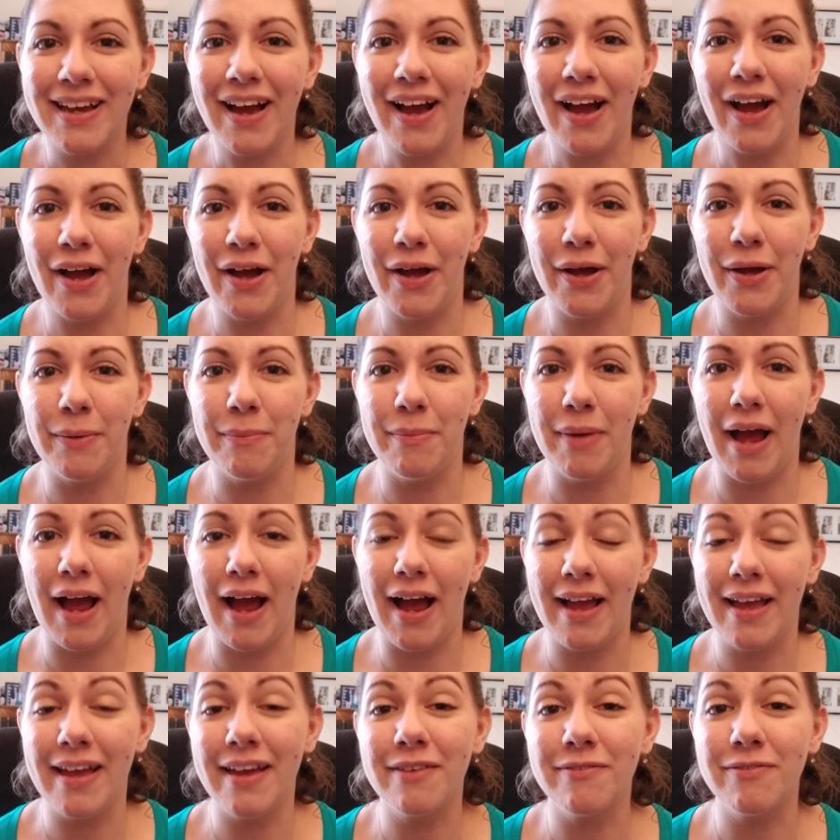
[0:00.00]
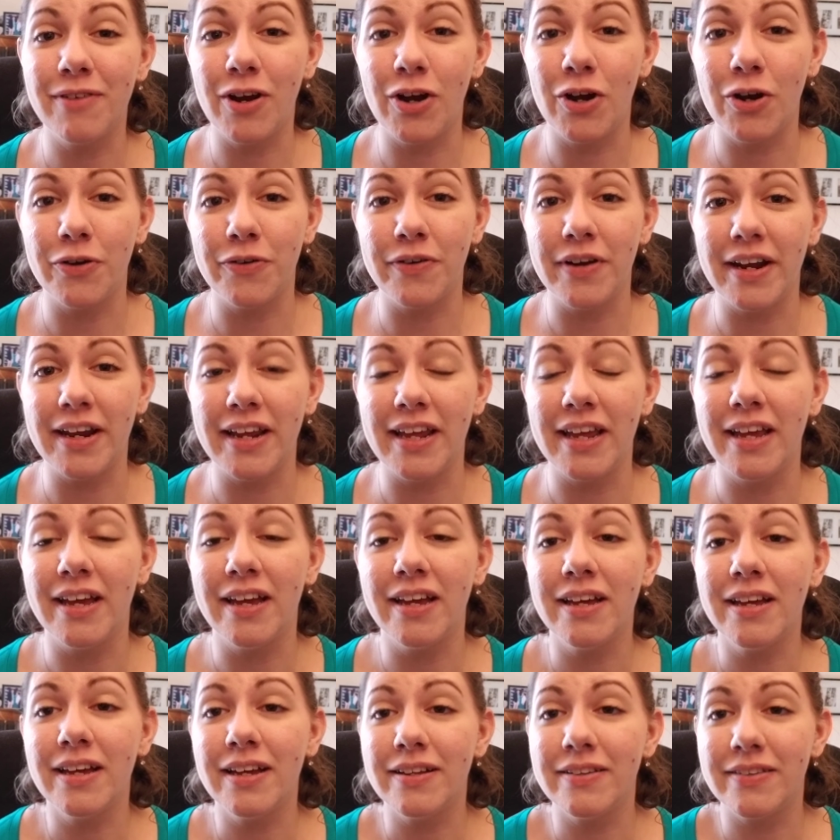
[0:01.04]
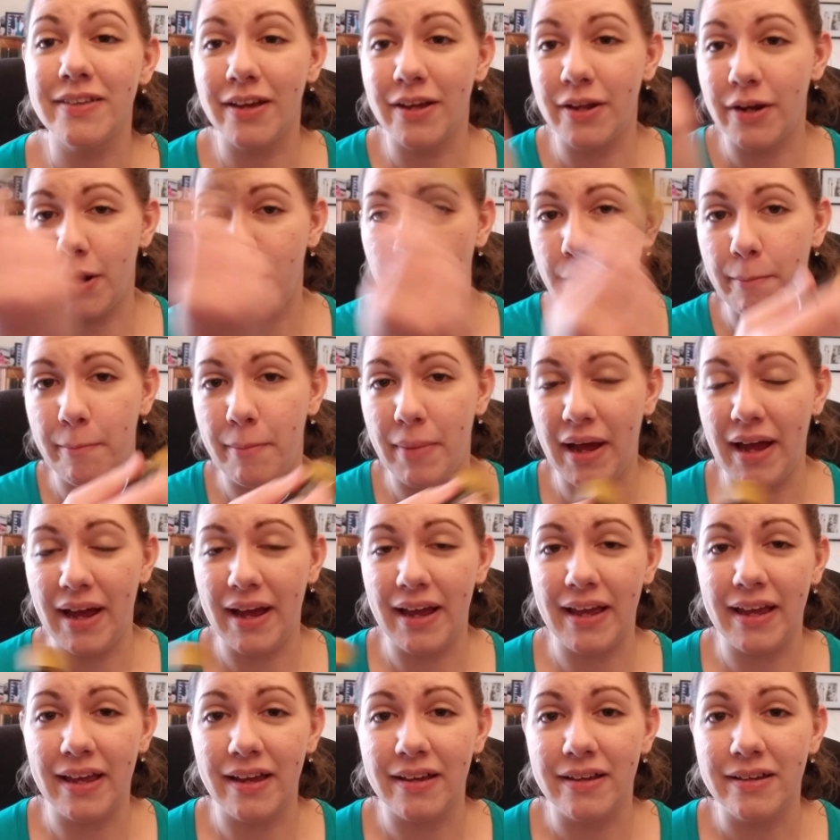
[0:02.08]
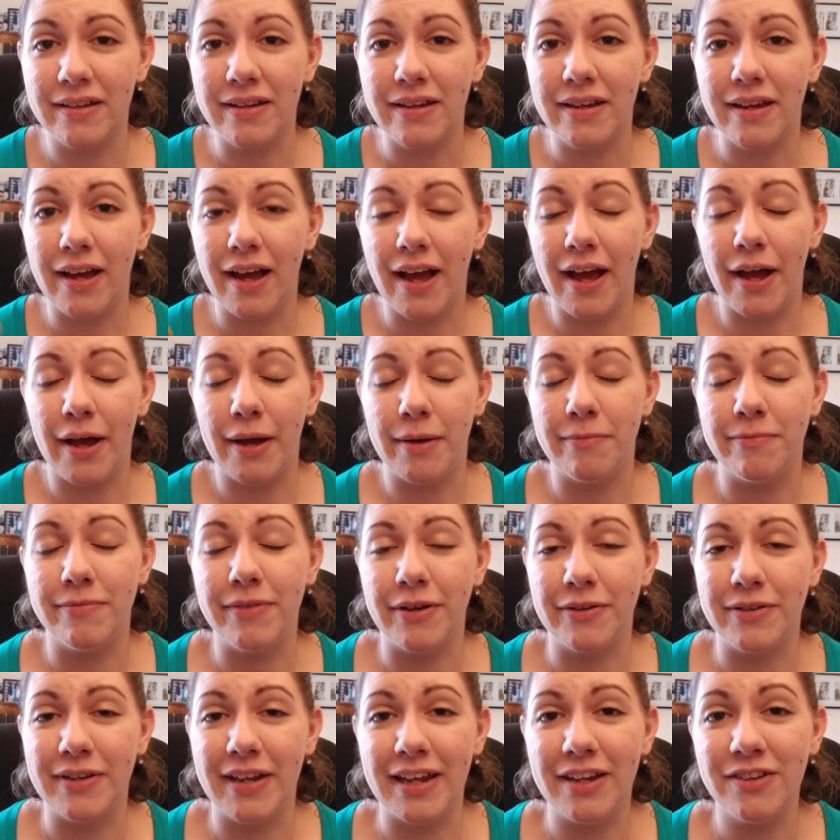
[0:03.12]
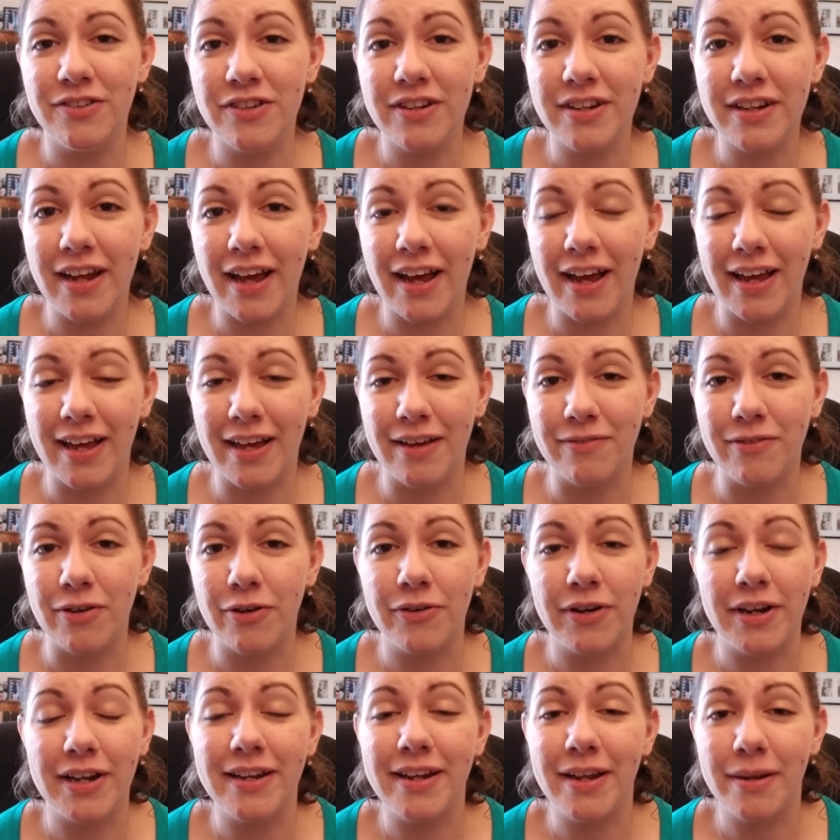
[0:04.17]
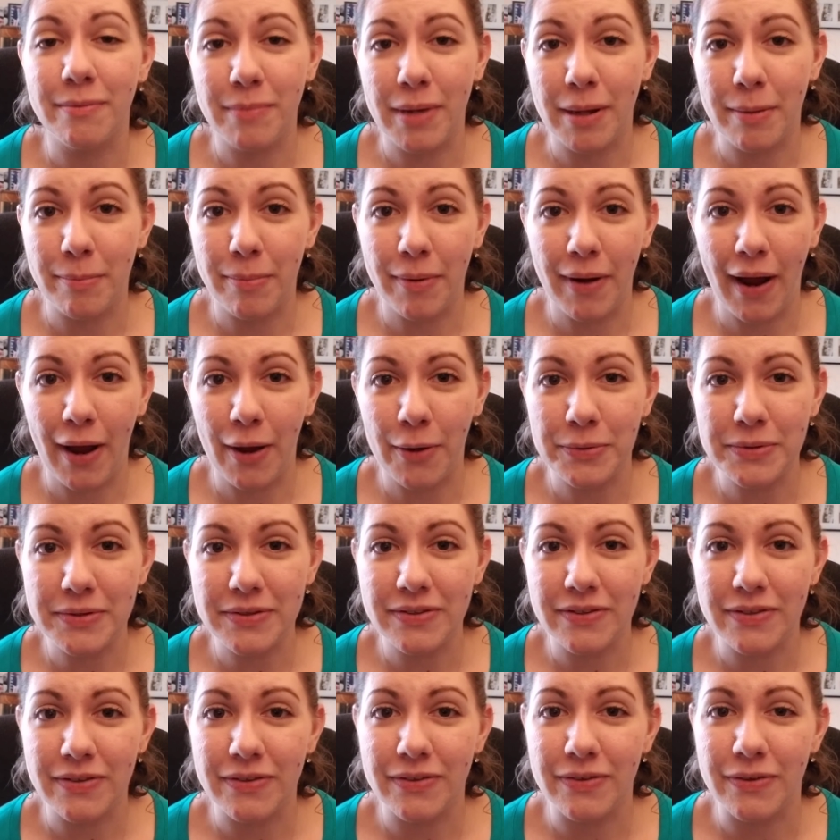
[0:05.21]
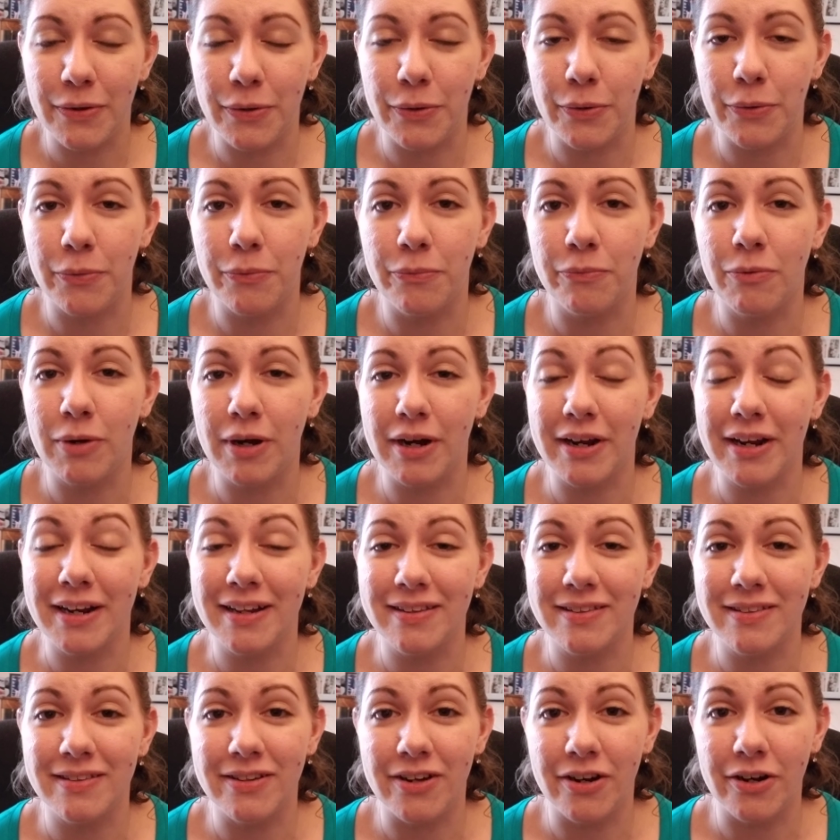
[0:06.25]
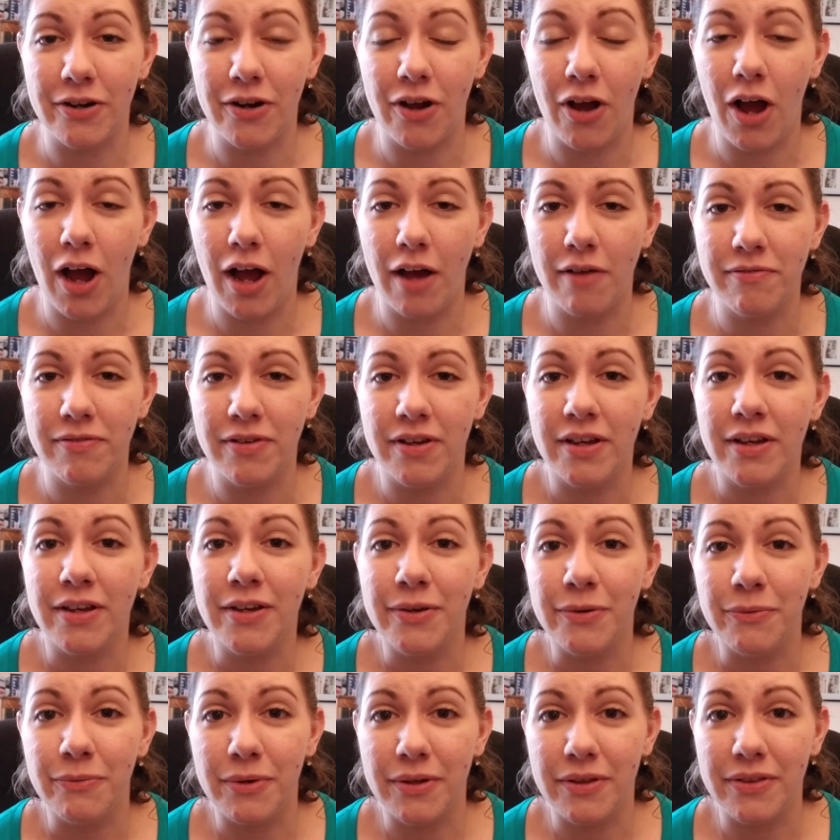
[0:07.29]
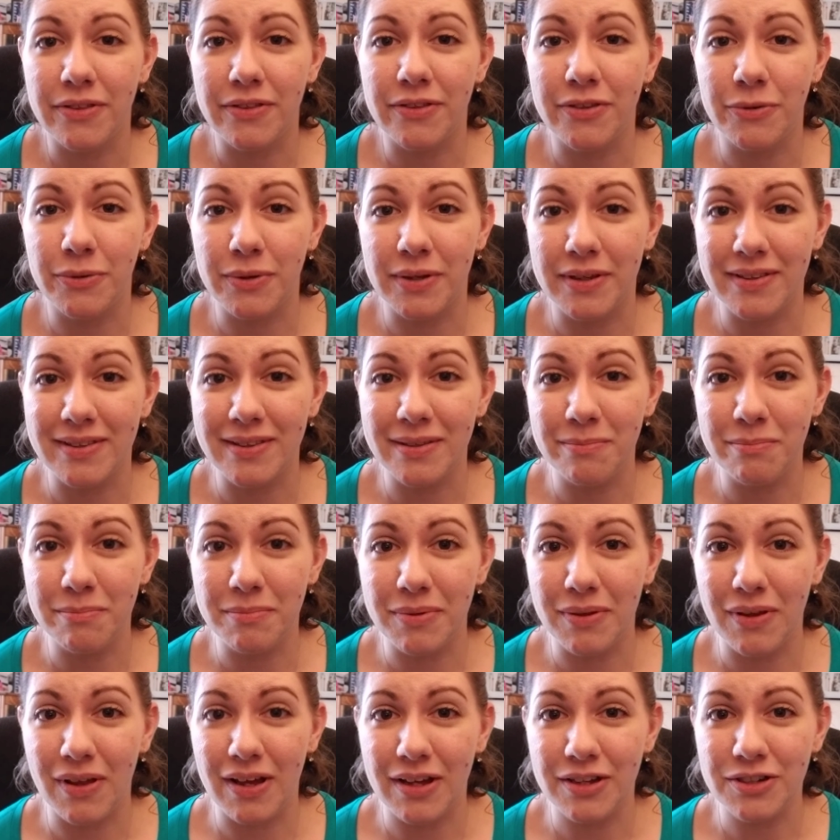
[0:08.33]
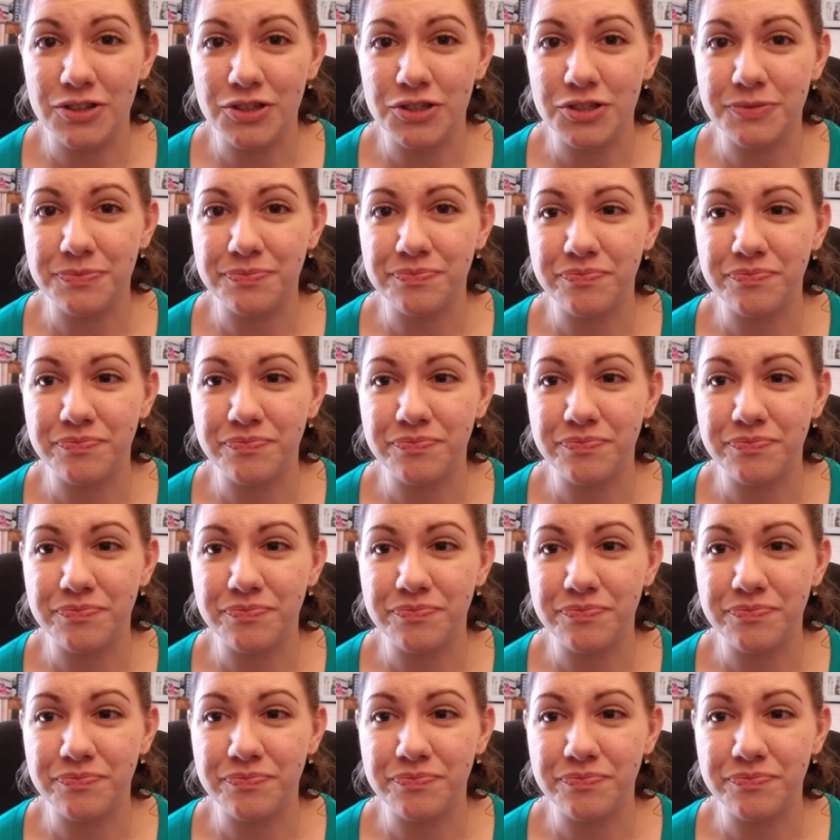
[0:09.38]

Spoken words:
I have already done my foundation, I have already done my brows, so we're going to start off with doing some blush.